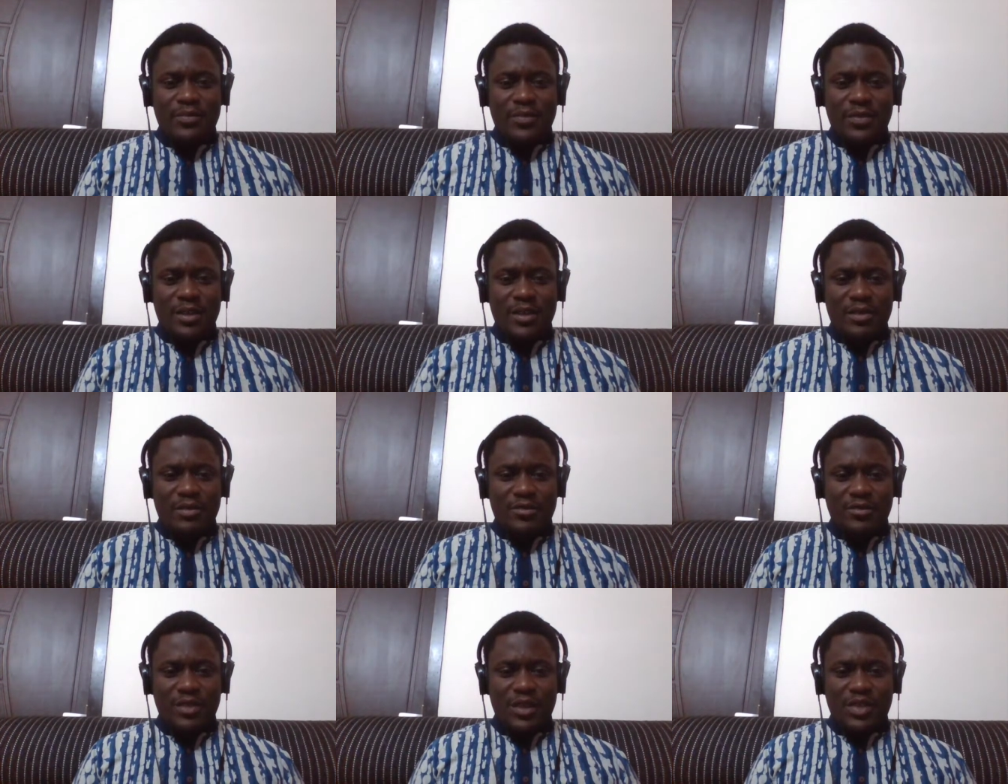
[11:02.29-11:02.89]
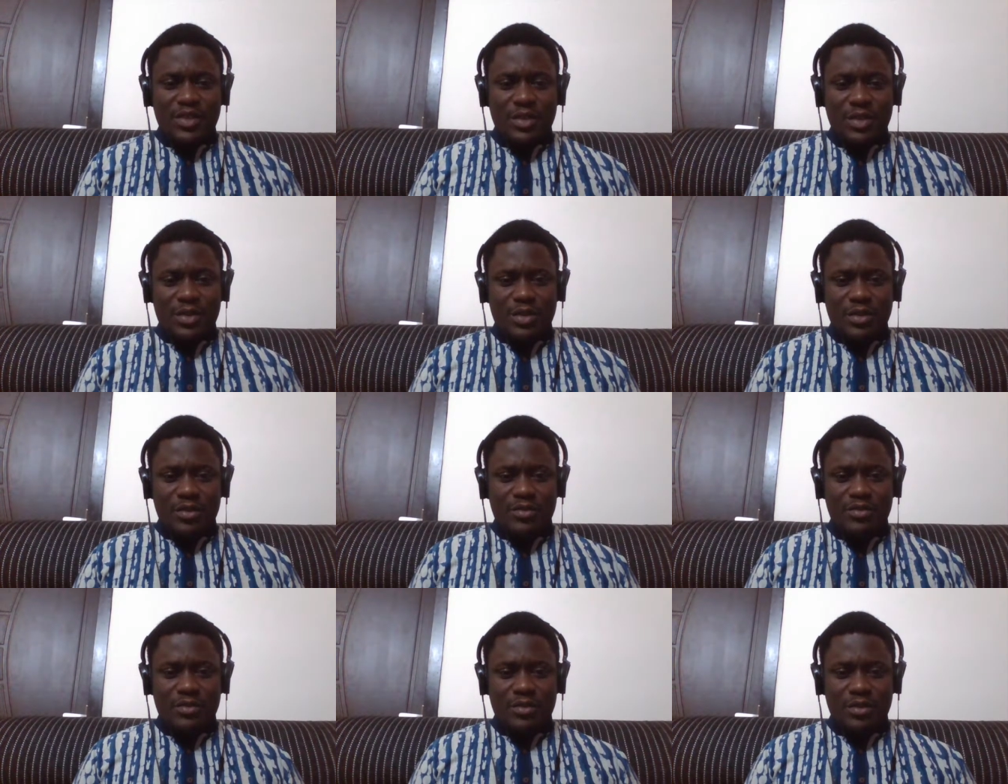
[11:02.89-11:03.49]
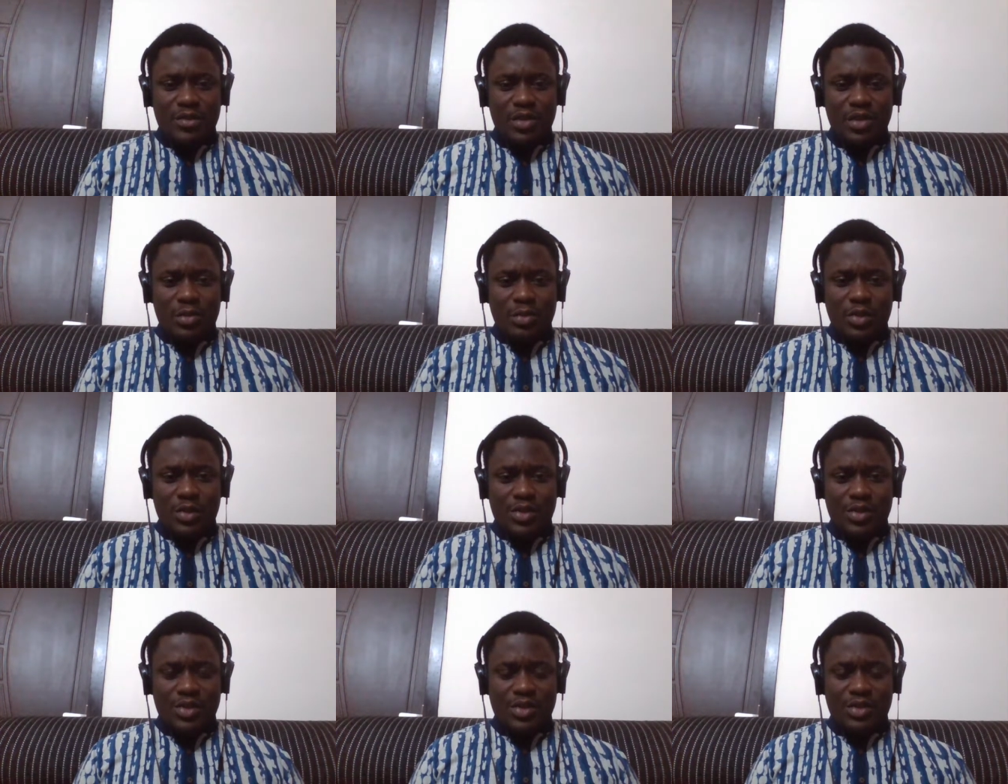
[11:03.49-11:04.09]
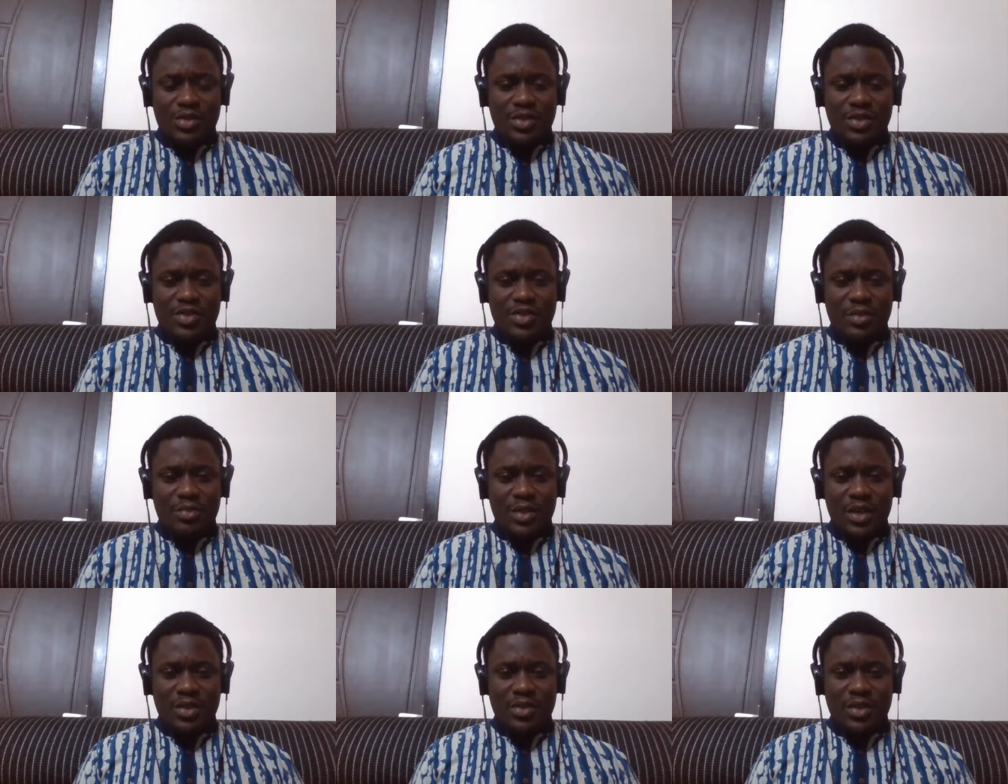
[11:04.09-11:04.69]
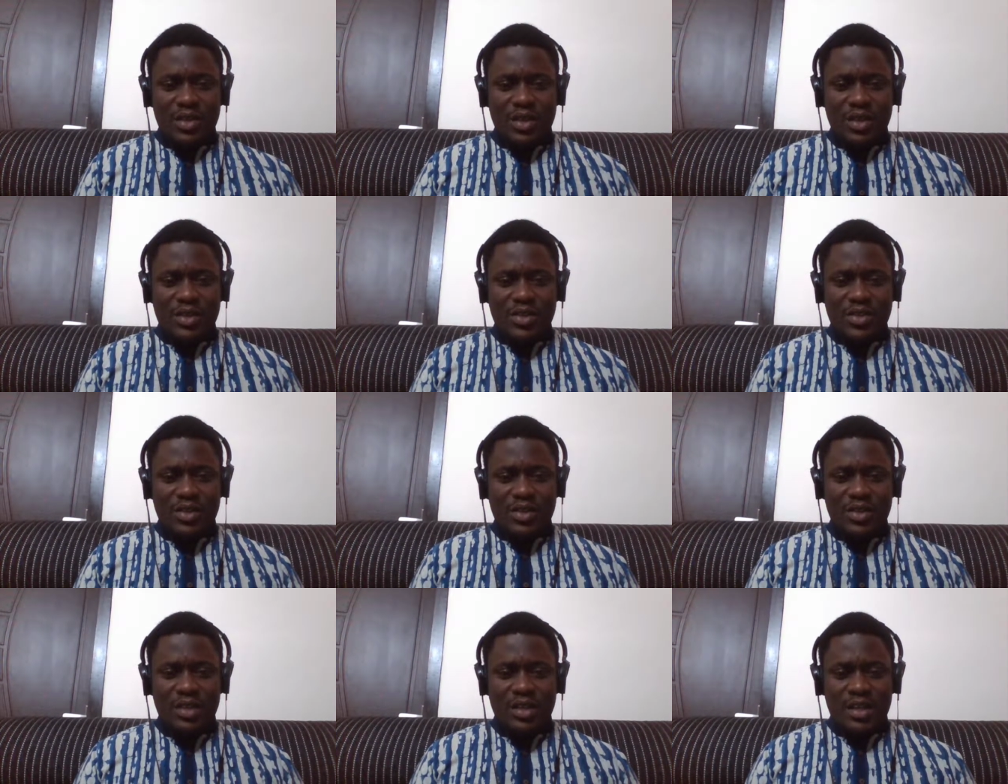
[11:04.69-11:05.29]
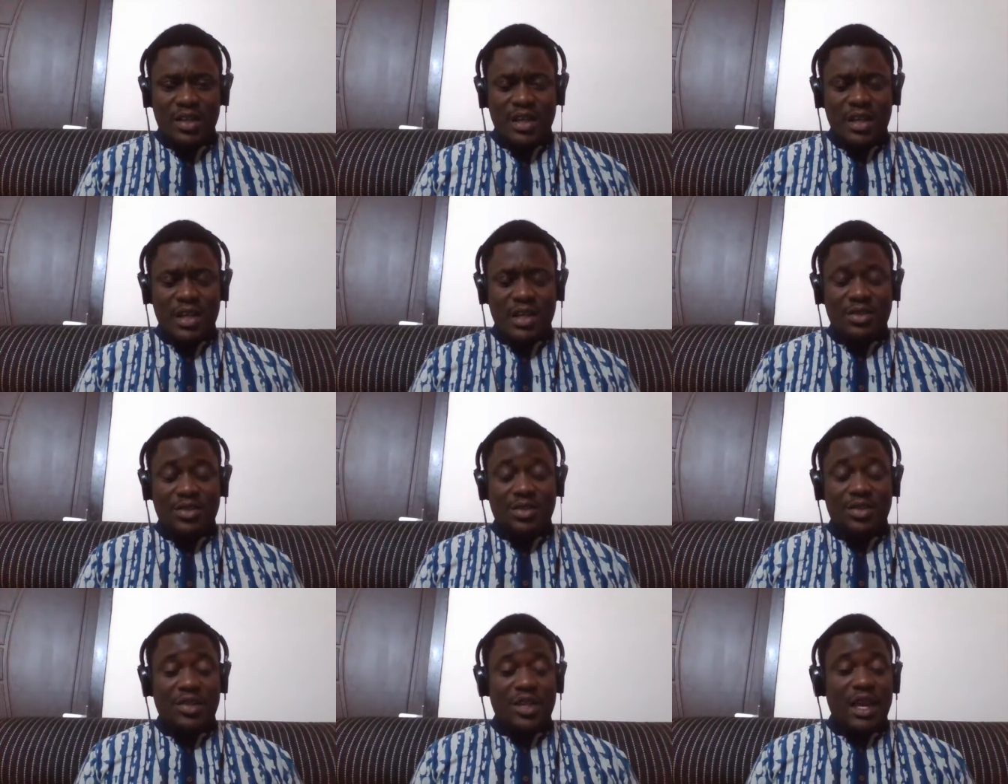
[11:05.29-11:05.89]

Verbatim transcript: um, features of global citizenship education,